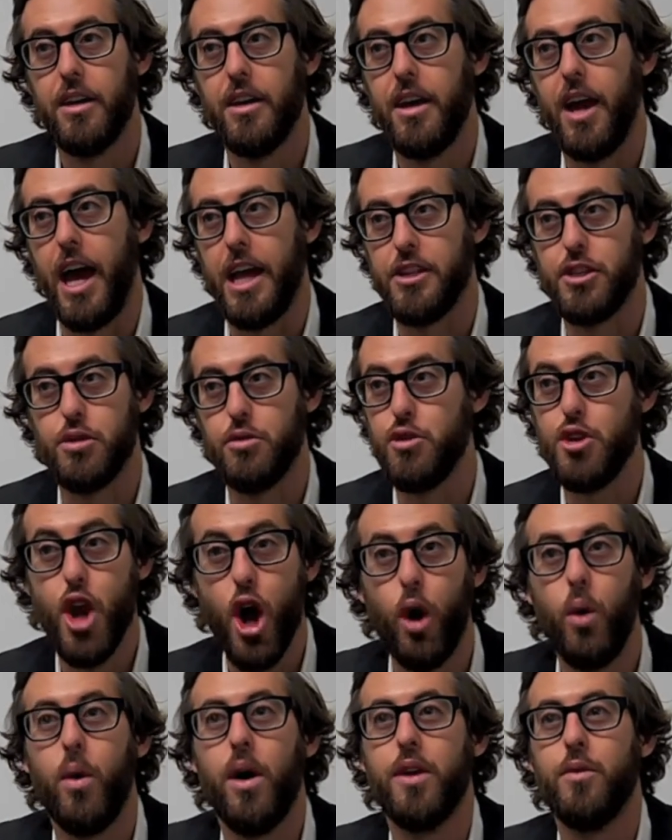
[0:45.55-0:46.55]
And so
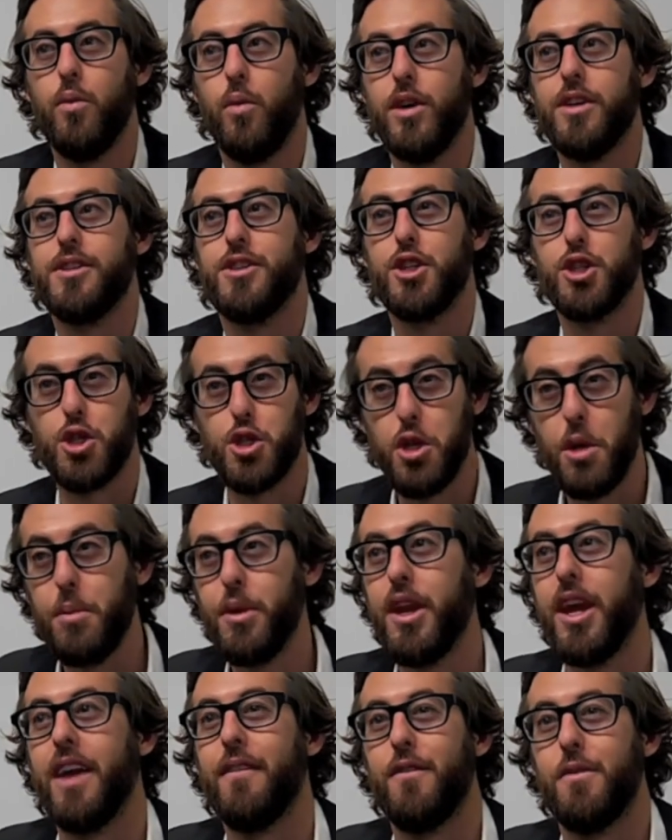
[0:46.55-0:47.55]
no one was
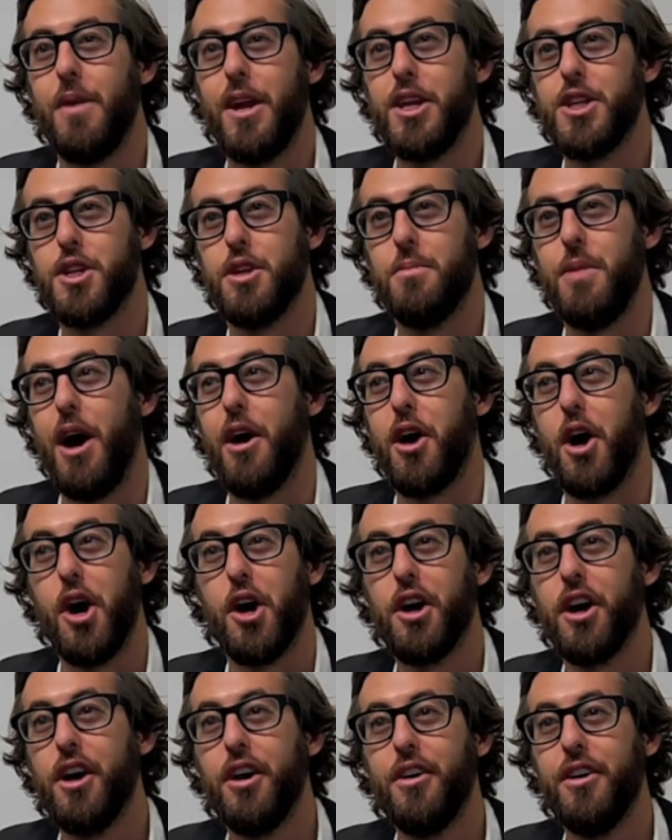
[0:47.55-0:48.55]
distributing information about
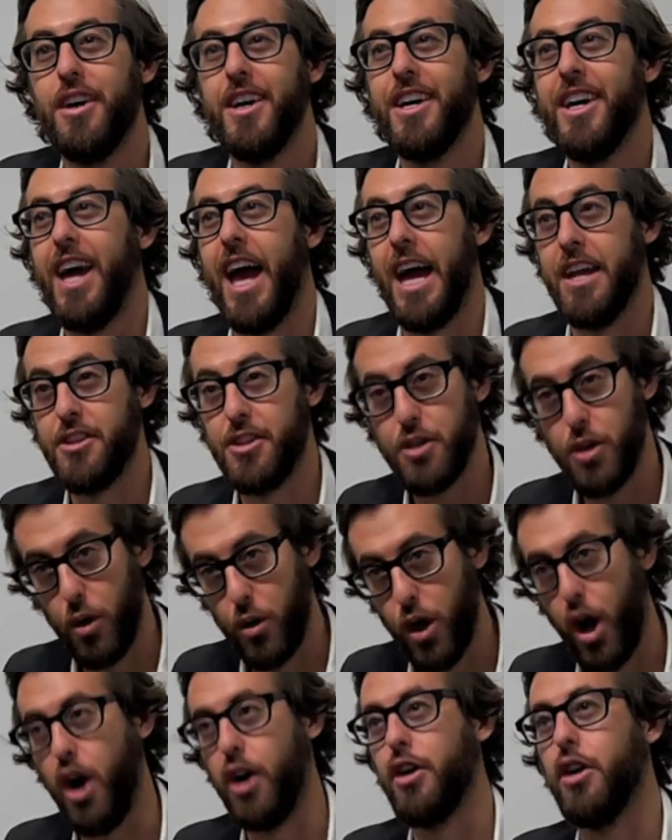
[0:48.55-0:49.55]
Congo, and so
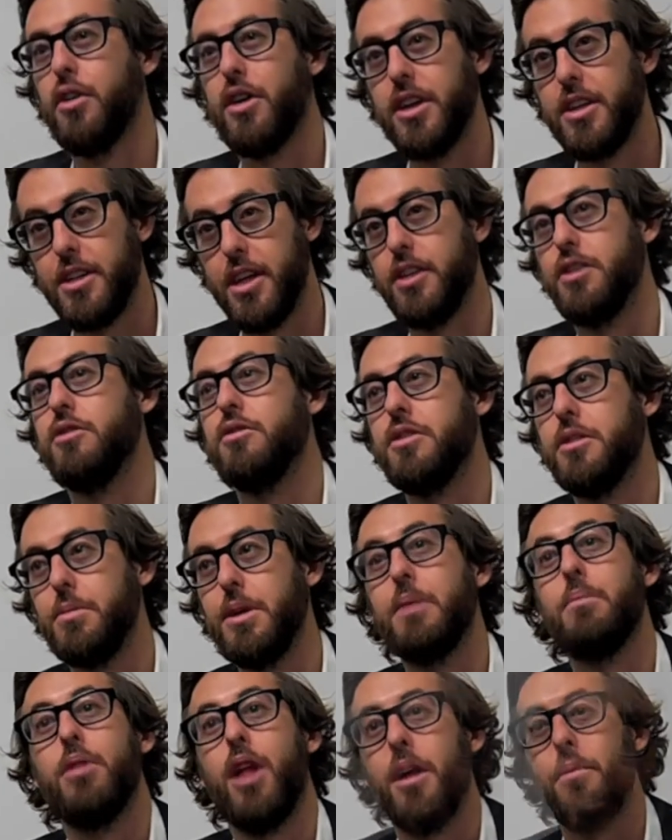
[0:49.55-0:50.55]
Congo continued to be
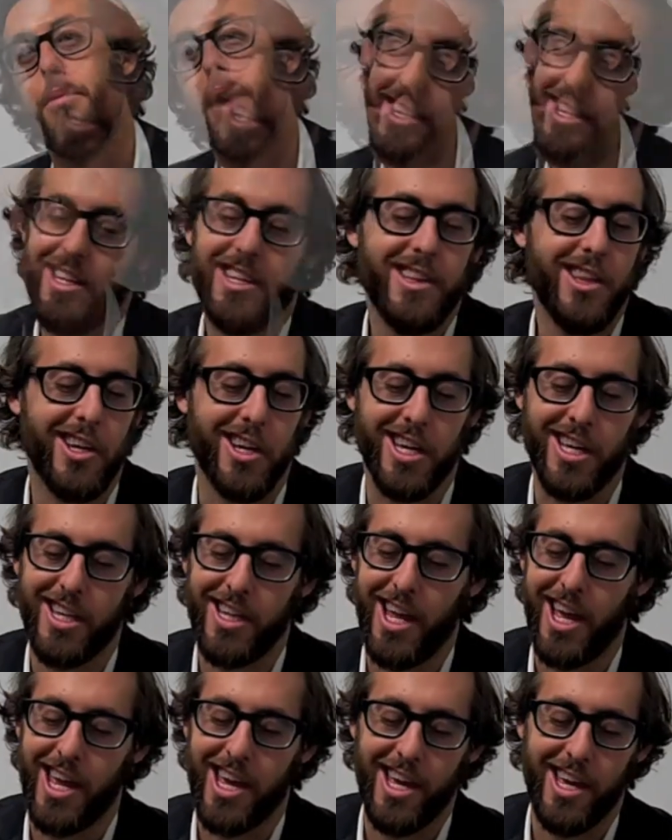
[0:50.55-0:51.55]
a bloodbath. Look,
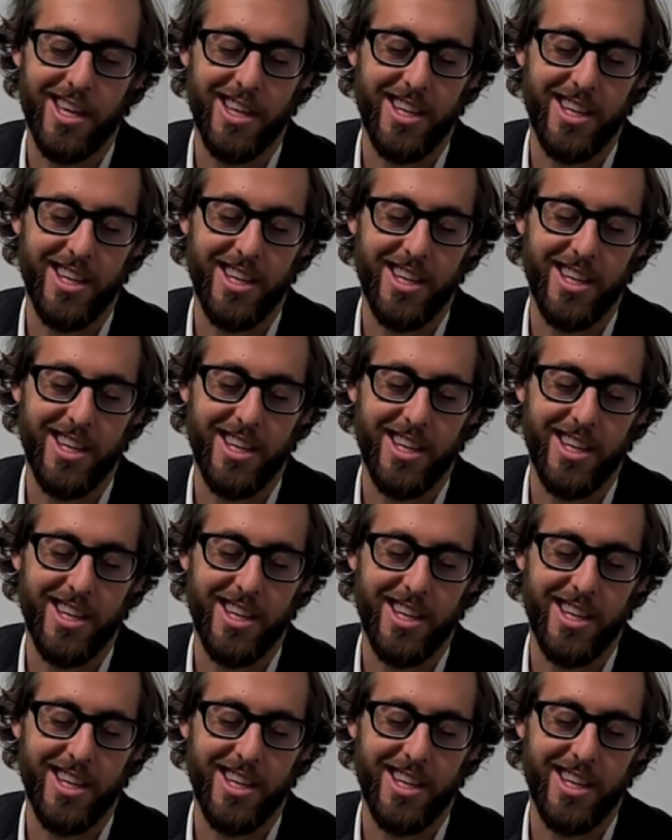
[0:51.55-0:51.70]
like,